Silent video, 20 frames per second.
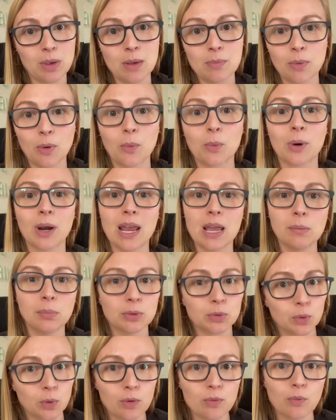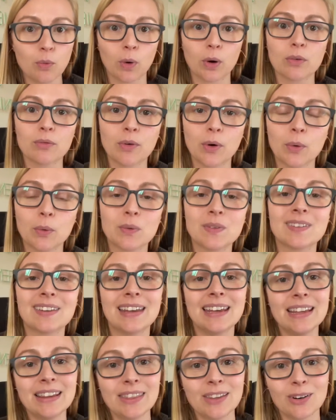people were able to afford phones
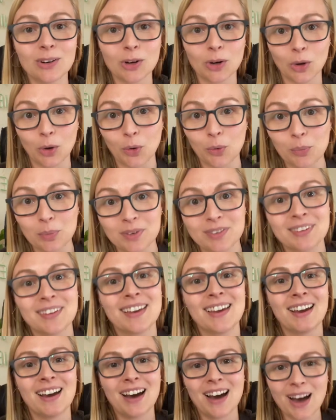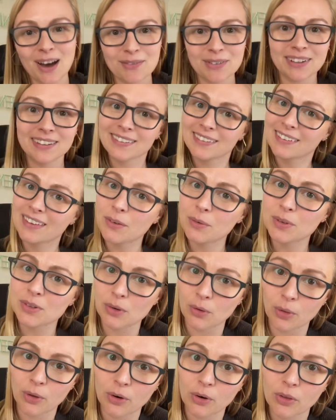in their homes, obviously that was
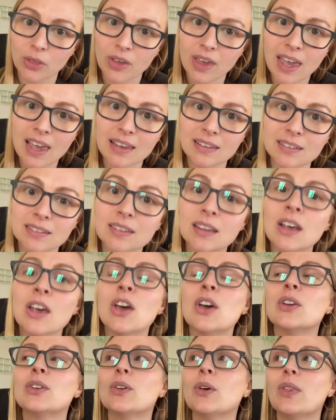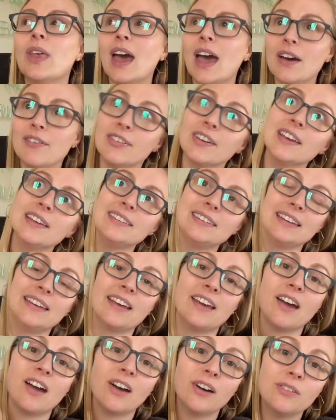no longer the case. So the
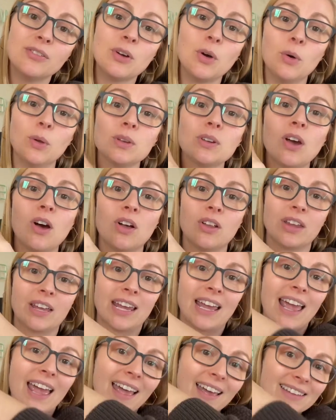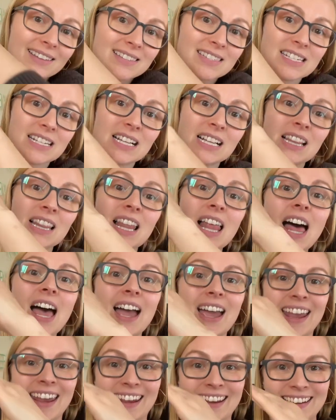efficacy of cold calling has
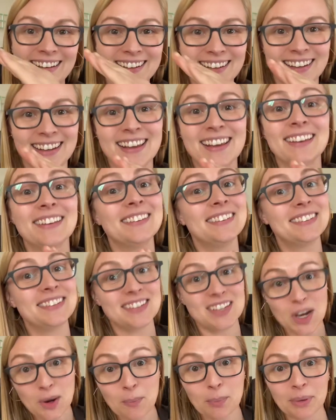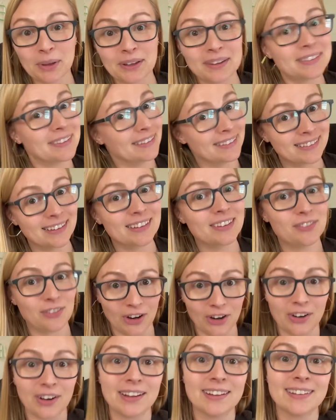declined steeply since its very